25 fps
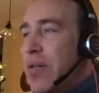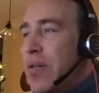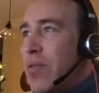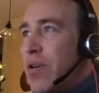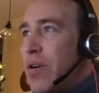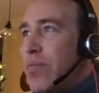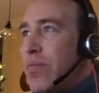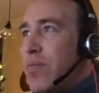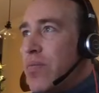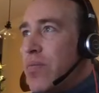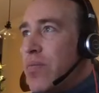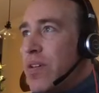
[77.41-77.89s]

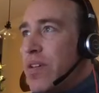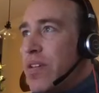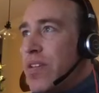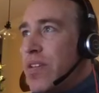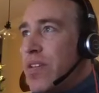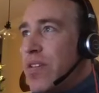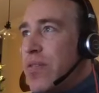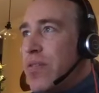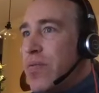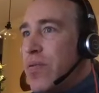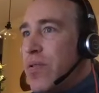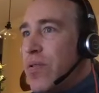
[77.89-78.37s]
probably
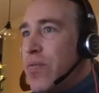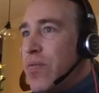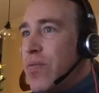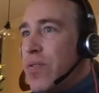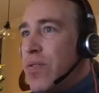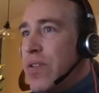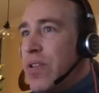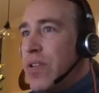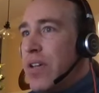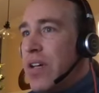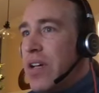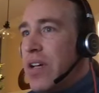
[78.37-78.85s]
since we
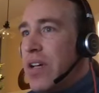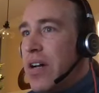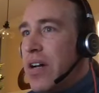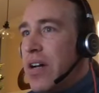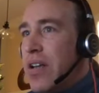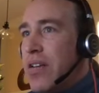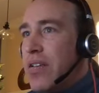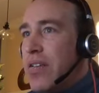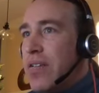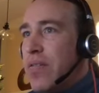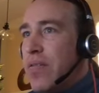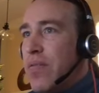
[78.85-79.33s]
really
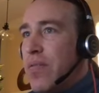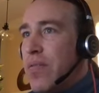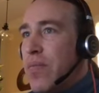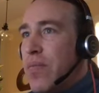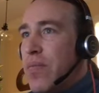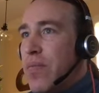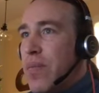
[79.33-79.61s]
got to the